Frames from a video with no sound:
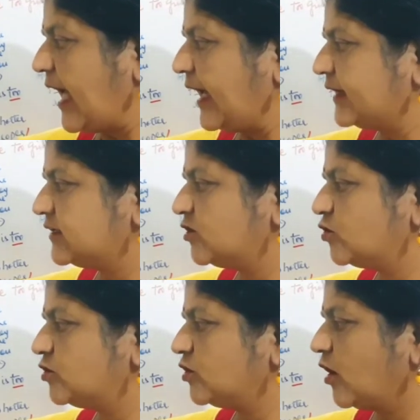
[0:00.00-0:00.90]
and
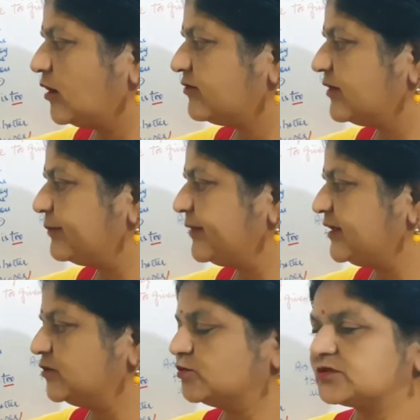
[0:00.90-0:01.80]
could not will be
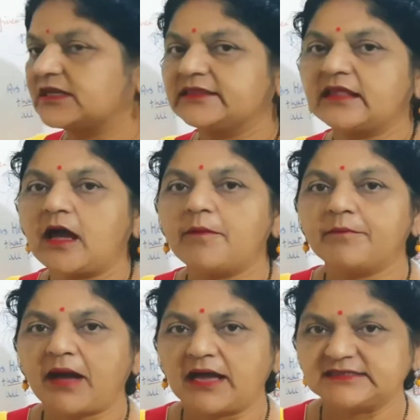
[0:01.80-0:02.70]
used in the
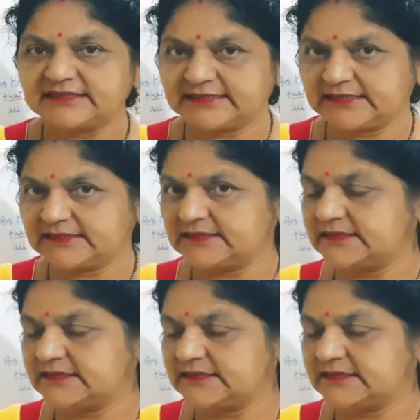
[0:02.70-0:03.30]
past tense.